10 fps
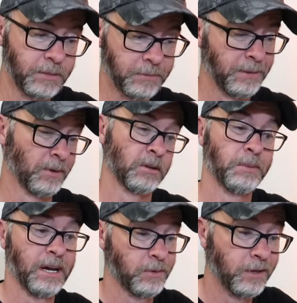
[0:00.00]
to be people who are going
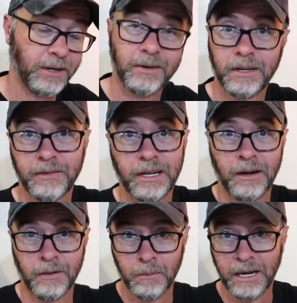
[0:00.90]
to be like, really, you're giving
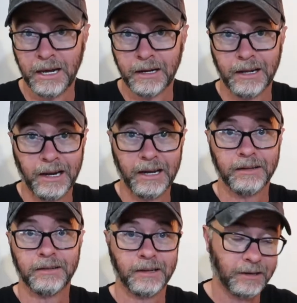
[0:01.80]
that little bag an 8
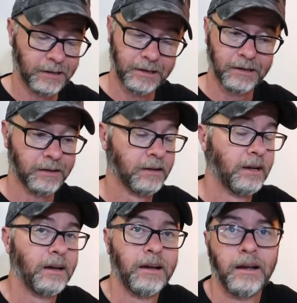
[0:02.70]
and da-da-da-da.
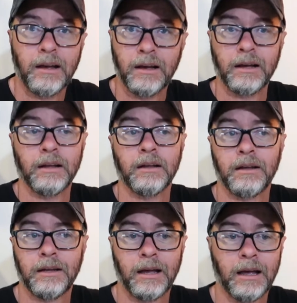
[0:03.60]

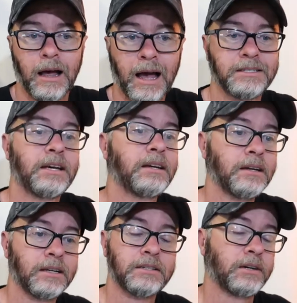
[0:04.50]
I take
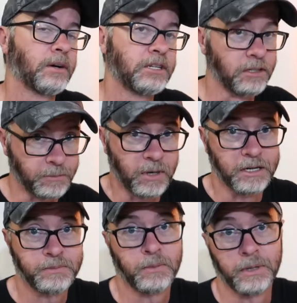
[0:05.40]
into consideration the
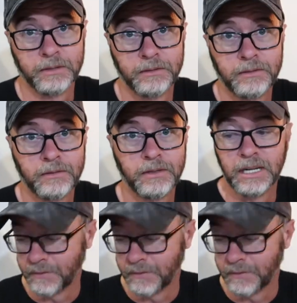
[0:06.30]
price point. If